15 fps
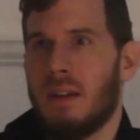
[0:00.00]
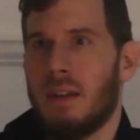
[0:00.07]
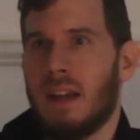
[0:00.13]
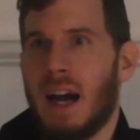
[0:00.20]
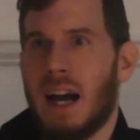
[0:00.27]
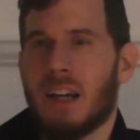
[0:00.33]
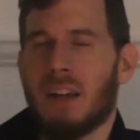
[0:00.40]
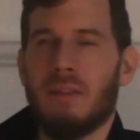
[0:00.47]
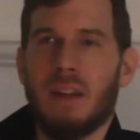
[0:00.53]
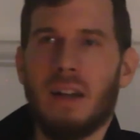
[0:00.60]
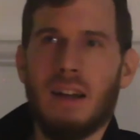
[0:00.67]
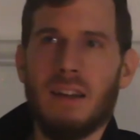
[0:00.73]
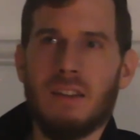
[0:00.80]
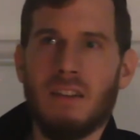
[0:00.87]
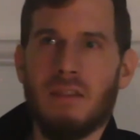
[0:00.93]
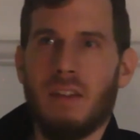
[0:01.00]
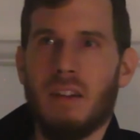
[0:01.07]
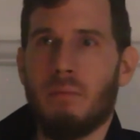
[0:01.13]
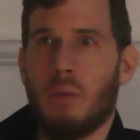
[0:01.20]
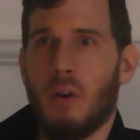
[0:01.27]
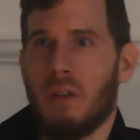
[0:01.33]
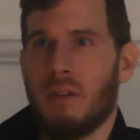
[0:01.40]
Yaakov and Esau
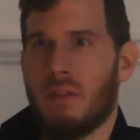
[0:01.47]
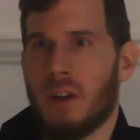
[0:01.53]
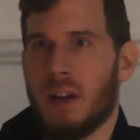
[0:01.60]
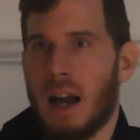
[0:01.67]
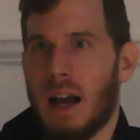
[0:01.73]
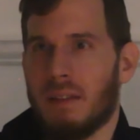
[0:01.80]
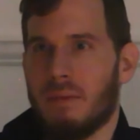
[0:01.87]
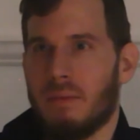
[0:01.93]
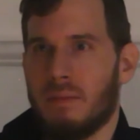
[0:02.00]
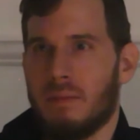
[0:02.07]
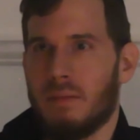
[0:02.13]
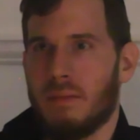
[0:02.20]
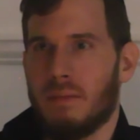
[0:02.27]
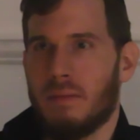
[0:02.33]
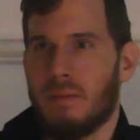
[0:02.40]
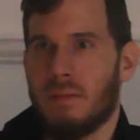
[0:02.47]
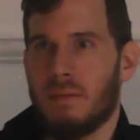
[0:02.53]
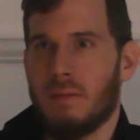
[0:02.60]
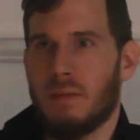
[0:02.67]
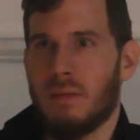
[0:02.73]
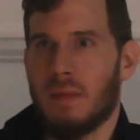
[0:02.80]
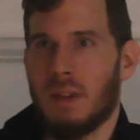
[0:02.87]
have both forgotten.
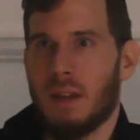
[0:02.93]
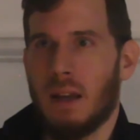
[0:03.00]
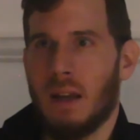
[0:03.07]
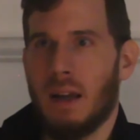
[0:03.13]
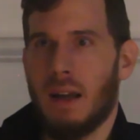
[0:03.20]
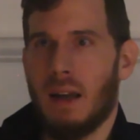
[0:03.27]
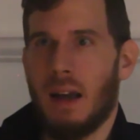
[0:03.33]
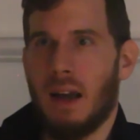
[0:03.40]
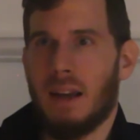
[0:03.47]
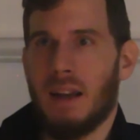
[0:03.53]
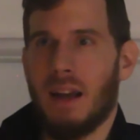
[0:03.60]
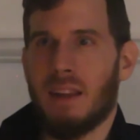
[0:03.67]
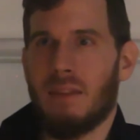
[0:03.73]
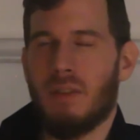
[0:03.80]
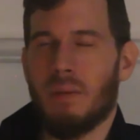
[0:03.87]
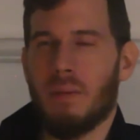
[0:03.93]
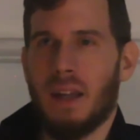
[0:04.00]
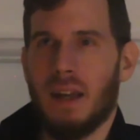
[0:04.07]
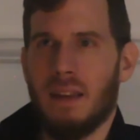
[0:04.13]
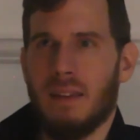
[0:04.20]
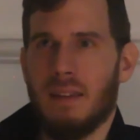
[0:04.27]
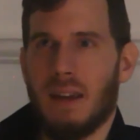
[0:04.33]
And yet from
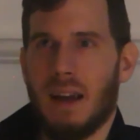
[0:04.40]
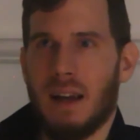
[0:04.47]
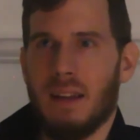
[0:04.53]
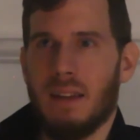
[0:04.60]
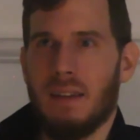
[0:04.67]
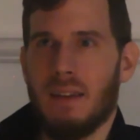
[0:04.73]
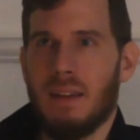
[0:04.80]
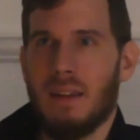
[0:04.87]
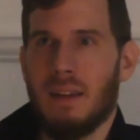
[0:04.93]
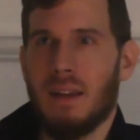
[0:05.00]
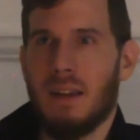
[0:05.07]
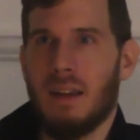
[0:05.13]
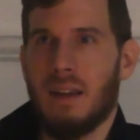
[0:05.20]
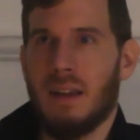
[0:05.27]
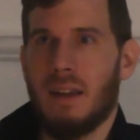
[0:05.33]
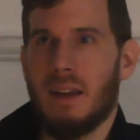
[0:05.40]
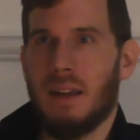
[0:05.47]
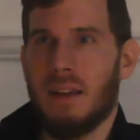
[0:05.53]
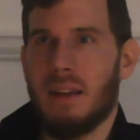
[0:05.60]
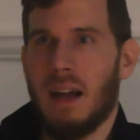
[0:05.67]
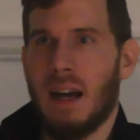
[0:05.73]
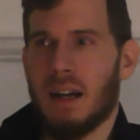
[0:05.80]
the inside,
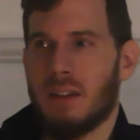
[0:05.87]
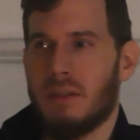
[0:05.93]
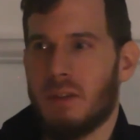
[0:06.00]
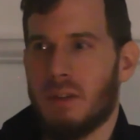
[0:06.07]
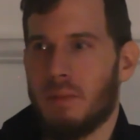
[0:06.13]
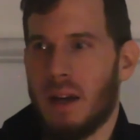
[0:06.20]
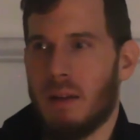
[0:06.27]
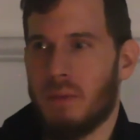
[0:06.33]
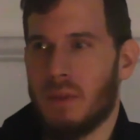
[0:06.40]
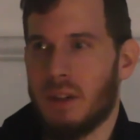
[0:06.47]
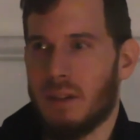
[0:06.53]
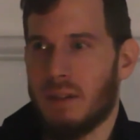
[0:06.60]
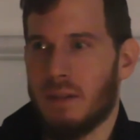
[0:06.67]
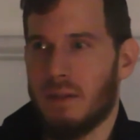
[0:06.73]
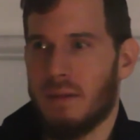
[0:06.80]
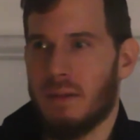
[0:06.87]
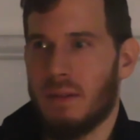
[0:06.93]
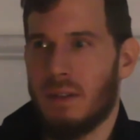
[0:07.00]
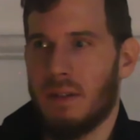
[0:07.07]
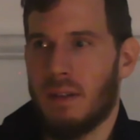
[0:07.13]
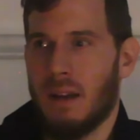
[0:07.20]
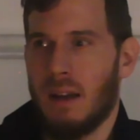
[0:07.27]
Yaakov remembers.
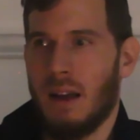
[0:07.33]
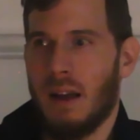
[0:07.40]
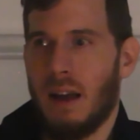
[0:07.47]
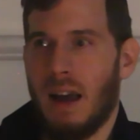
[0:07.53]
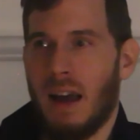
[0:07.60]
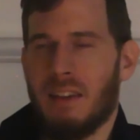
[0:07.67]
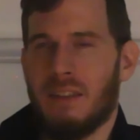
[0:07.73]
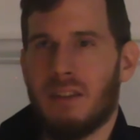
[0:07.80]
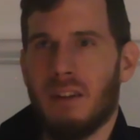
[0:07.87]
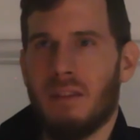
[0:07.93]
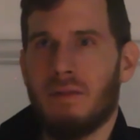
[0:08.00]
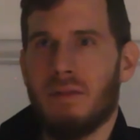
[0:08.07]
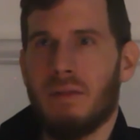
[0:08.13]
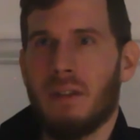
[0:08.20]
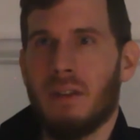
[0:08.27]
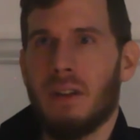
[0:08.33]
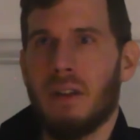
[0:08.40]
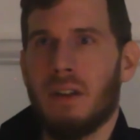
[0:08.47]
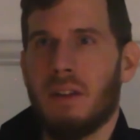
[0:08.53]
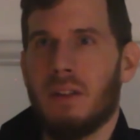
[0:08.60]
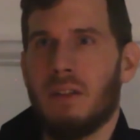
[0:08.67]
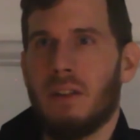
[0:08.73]
Esau
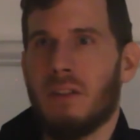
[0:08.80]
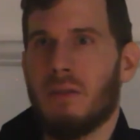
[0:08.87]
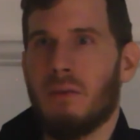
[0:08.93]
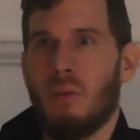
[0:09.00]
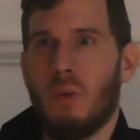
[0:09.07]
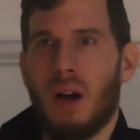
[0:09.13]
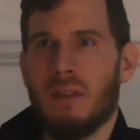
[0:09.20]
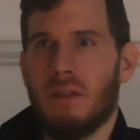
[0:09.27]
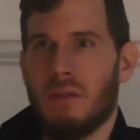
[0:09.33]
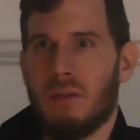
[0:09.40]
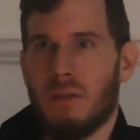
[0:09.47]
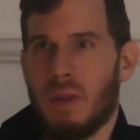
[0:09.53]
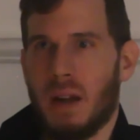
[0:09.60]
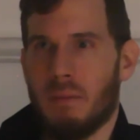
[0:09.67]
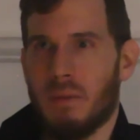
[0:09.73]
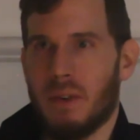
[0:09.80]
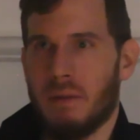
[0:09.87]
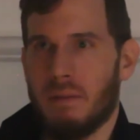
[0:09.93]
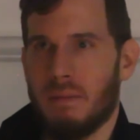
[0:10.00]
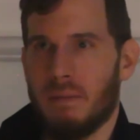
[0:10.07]
doesn't want to remember.